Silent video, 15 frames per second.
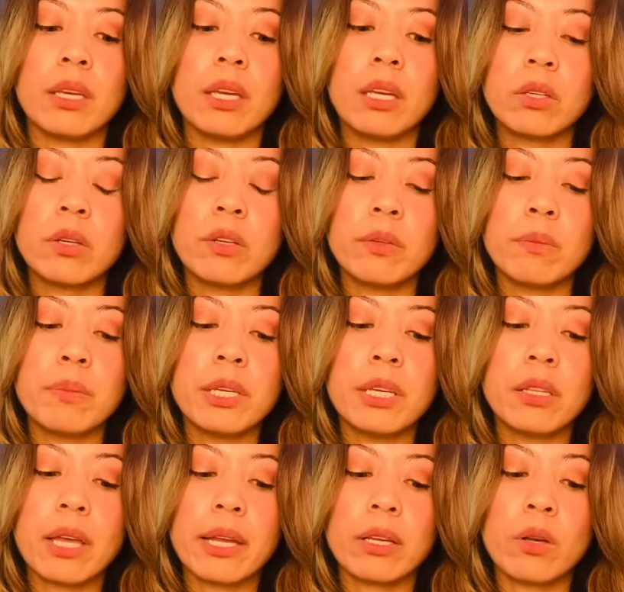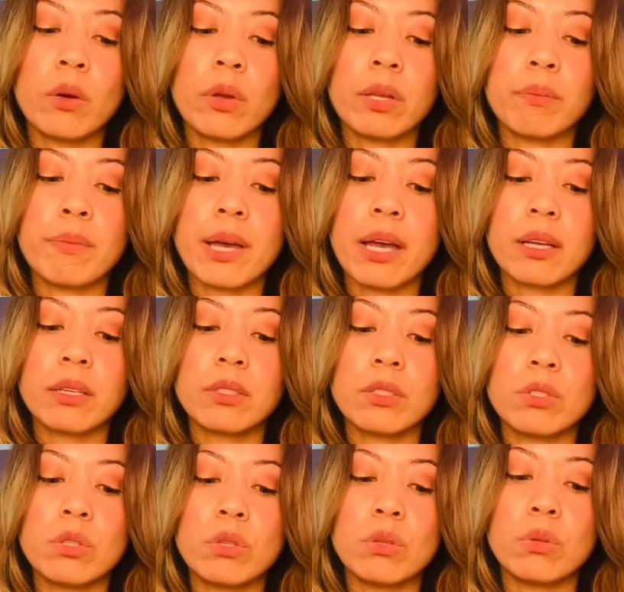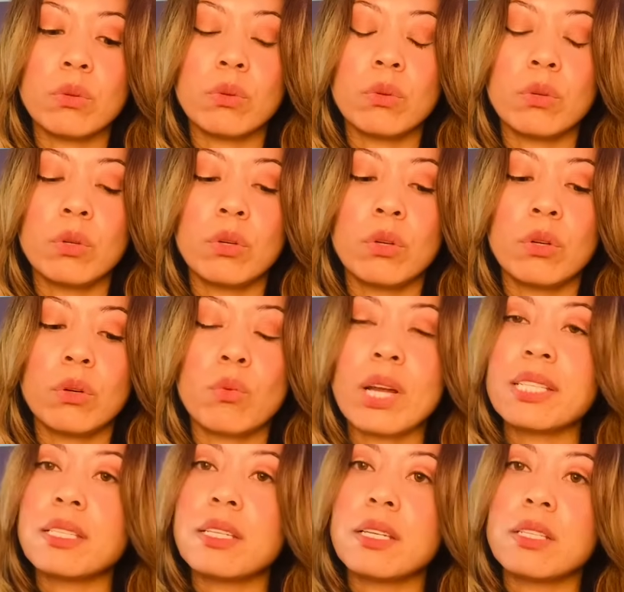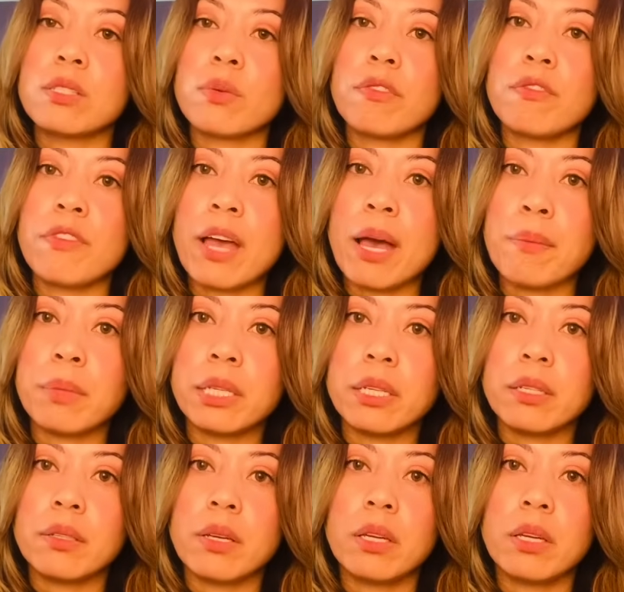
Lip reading: It could be like going back to resonance with family.